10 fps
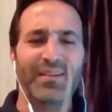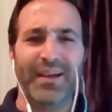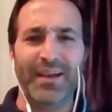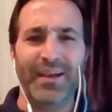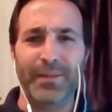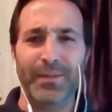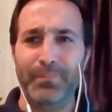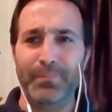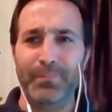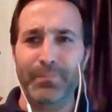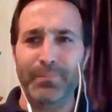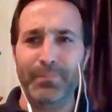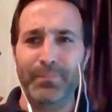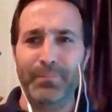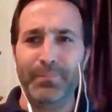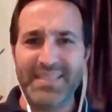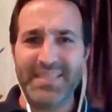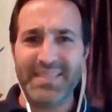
Um, it's a clinic rule.